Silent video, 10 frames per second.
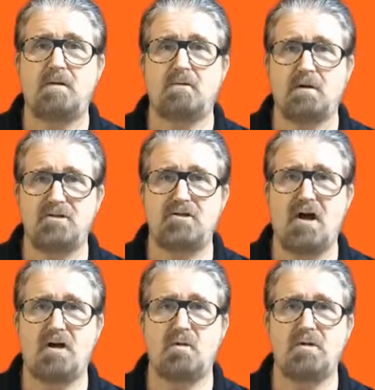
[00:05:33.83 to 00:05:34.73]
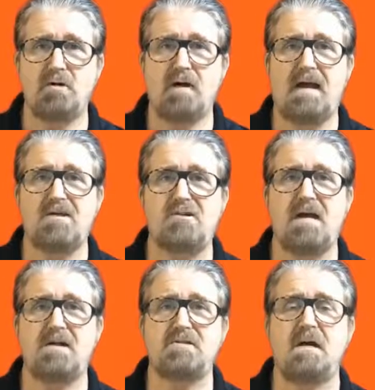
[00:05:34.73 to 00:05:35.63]
So let's talk when you had a
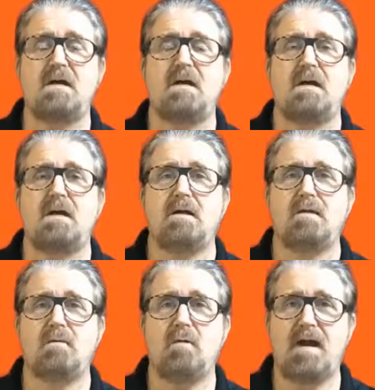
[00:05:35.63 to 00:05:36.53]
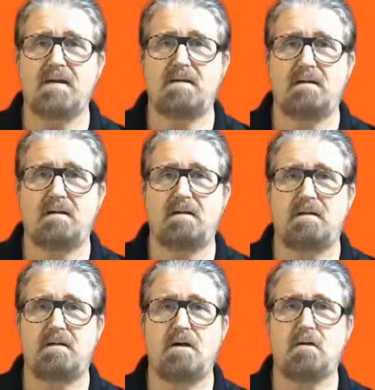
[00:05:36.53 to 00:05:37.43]
chance to write
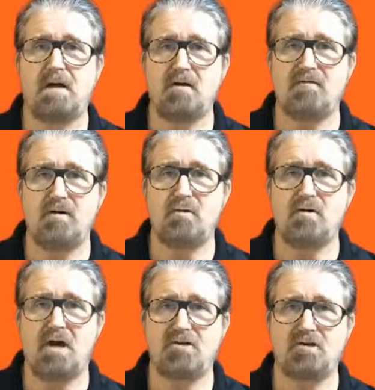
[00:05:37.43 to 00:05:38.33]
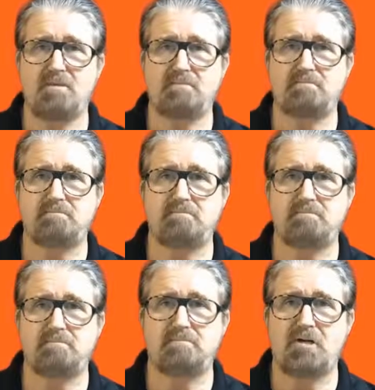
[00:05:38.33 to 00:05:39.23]
your letter of introduction.
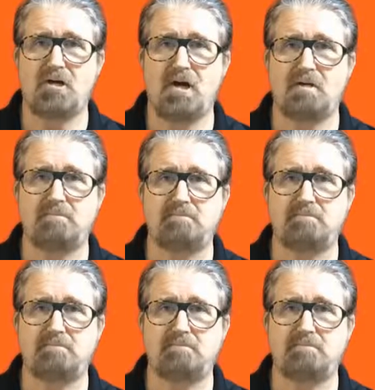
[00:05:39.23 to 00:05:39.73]
Good luck.